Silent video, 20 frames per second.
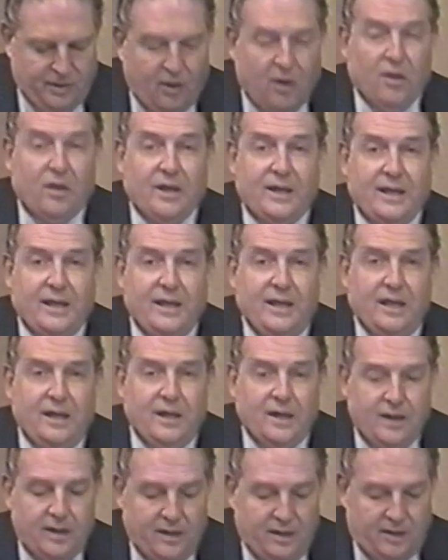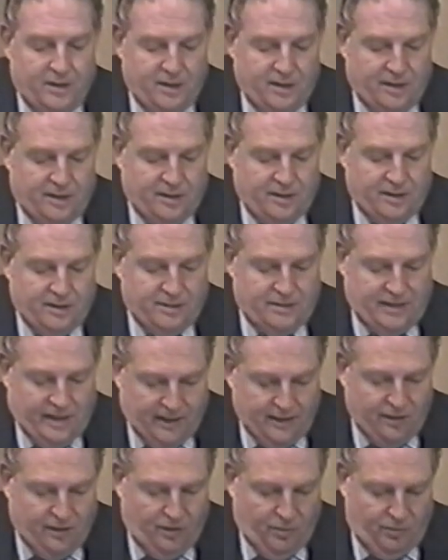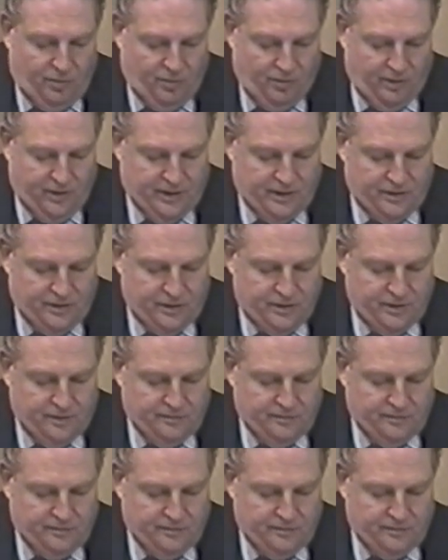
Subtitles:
all the key technical points.